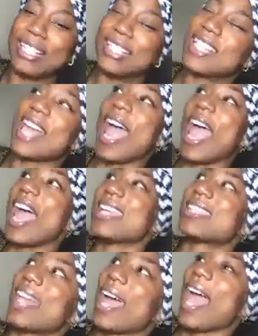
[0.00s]
Just
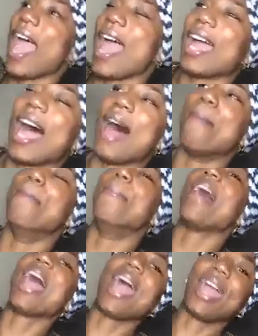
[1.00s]
hashtag
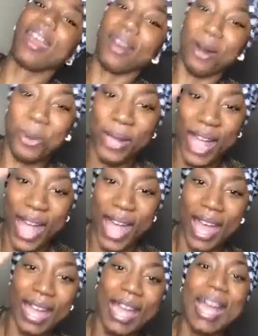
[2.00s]
bae,
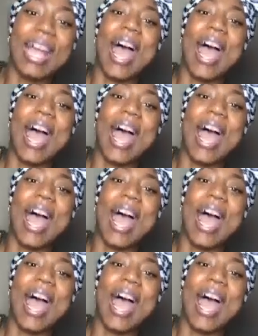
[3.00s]
okay?